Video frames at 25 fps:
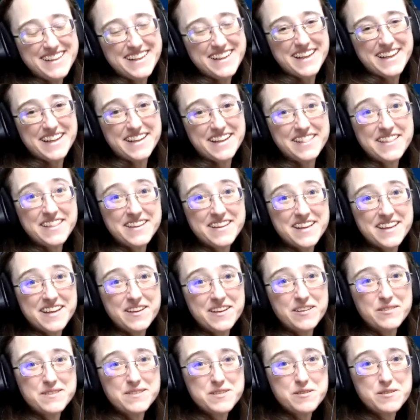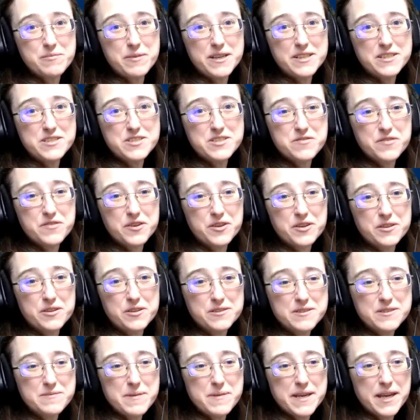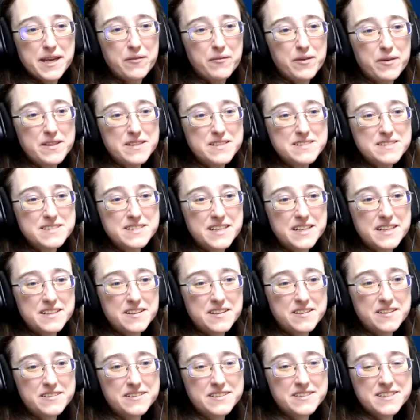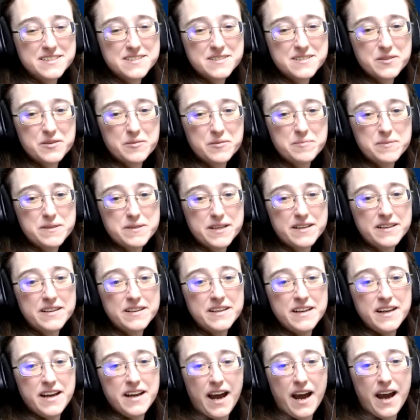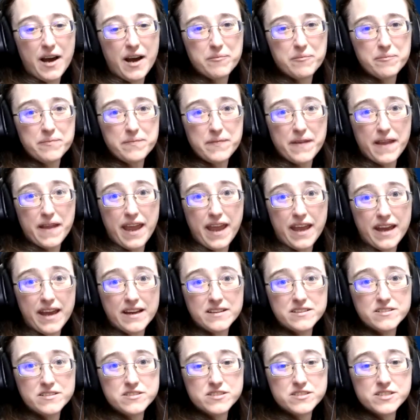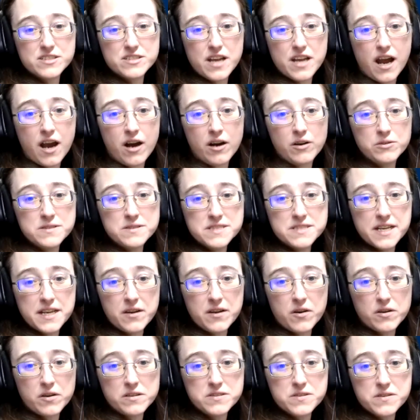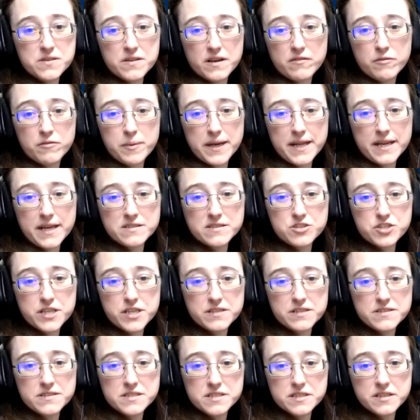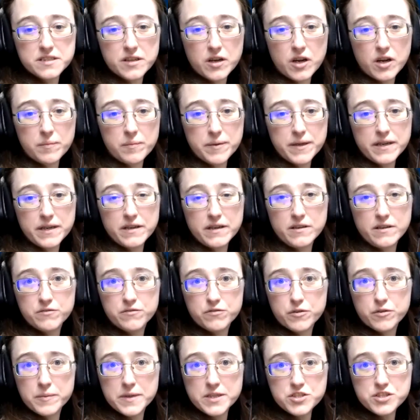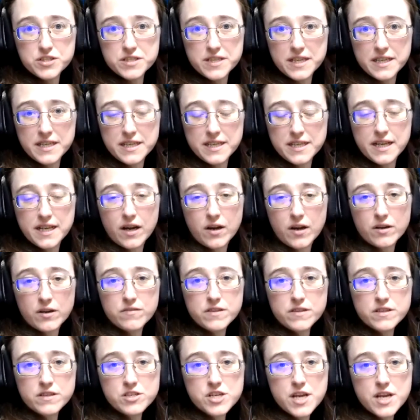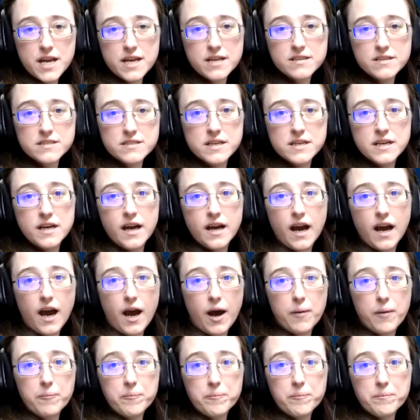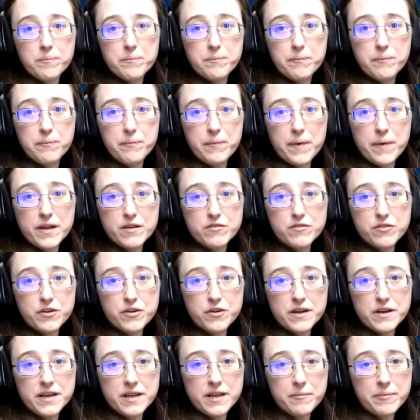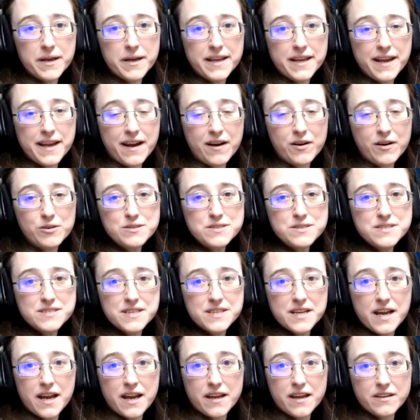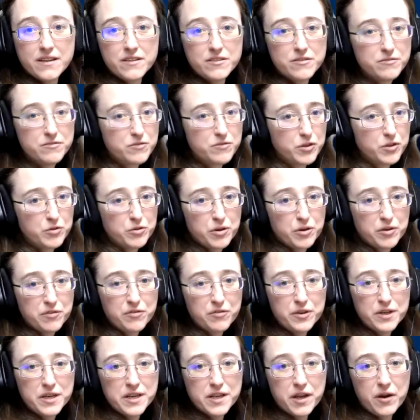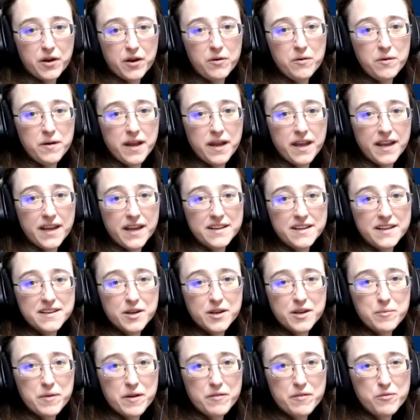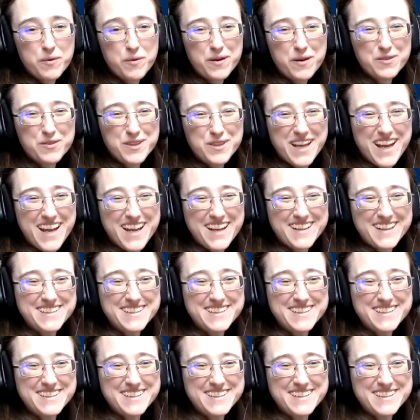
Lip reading: And thank you so much for speaking with us today, Dr. Dasgupta. And I'll stay on so that everybody has a chance to copy any information they need out of the chat. But for anybody else, you are free to go, and I hope you have a wonderful day.